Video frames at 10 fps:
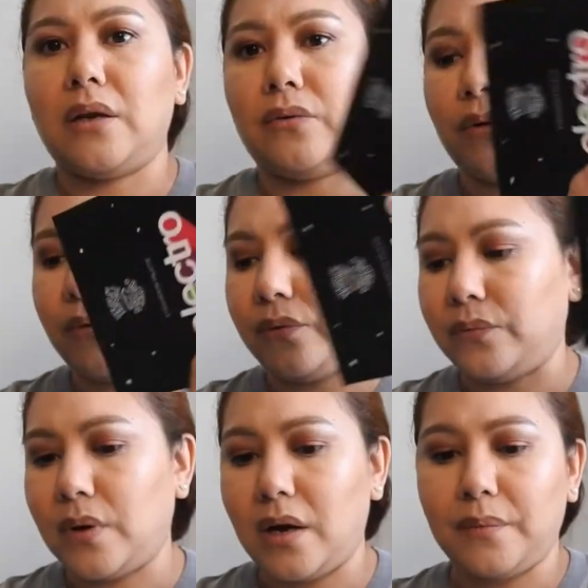I don't
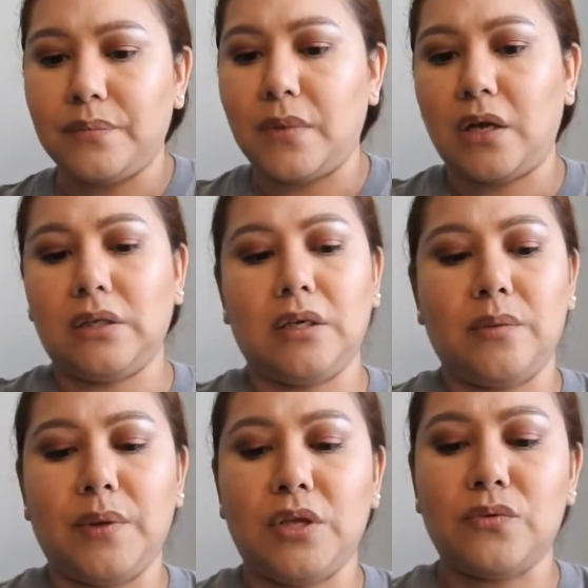know. I'm not going
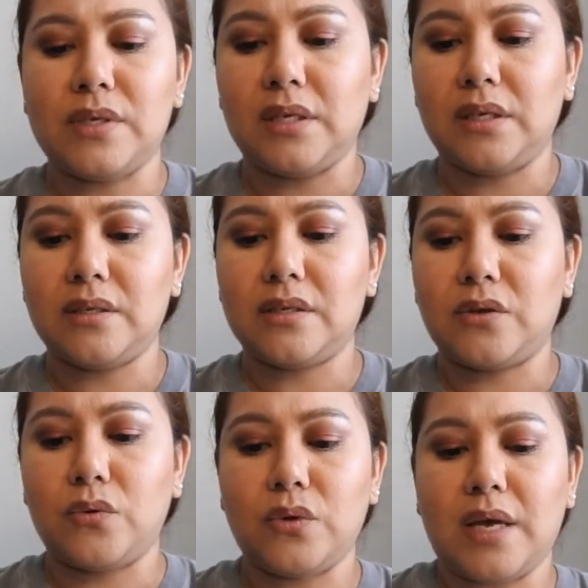to be using it,
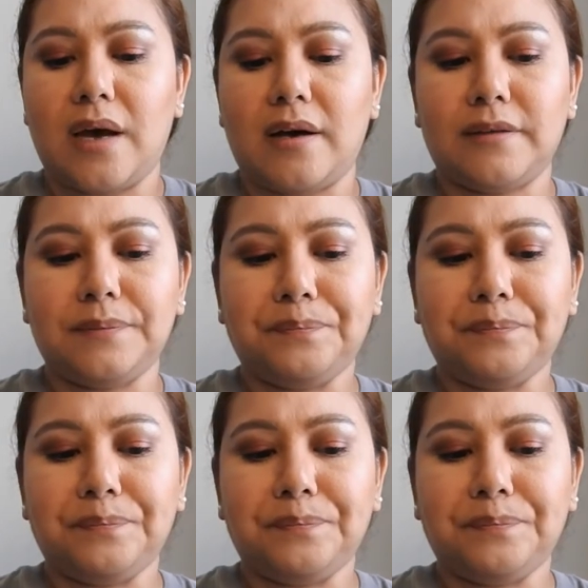so yeah.